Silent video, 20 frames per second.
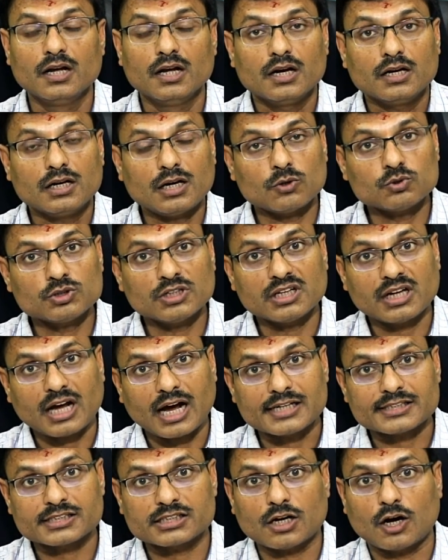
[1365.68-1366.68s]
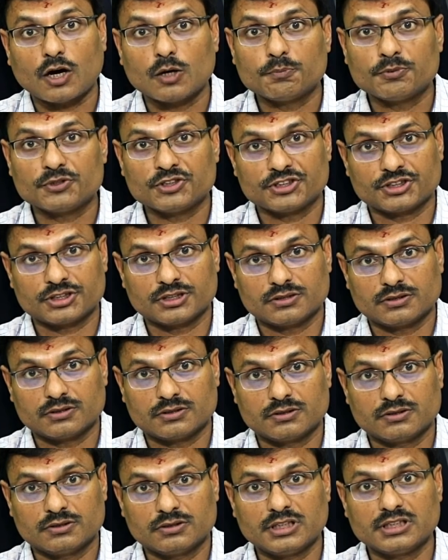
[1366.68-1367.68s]
Now the last operation,
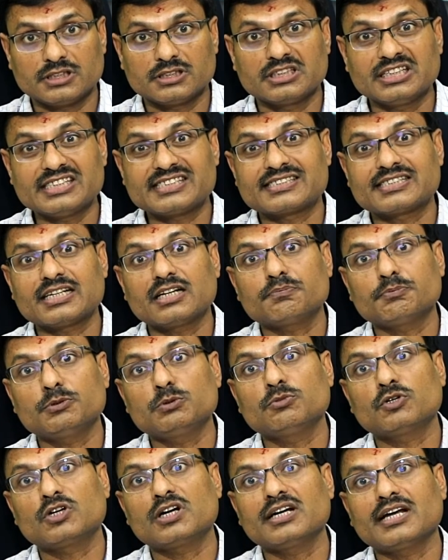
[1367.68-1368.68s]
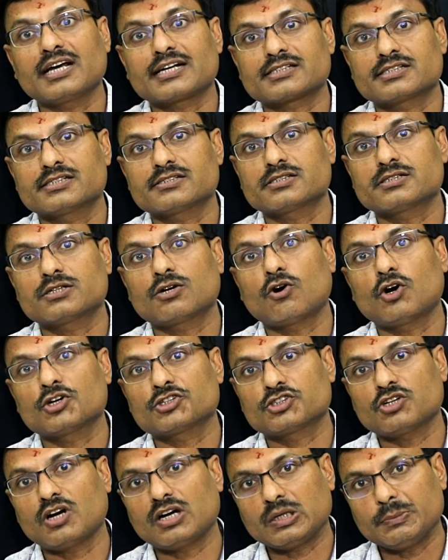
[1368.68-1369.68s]
that is distal femoral extension
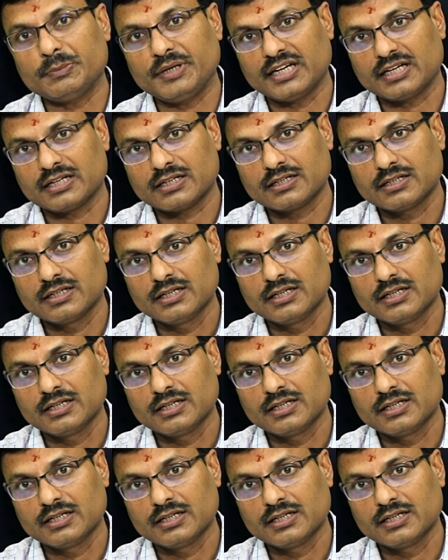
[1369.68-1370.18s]
osteotomy.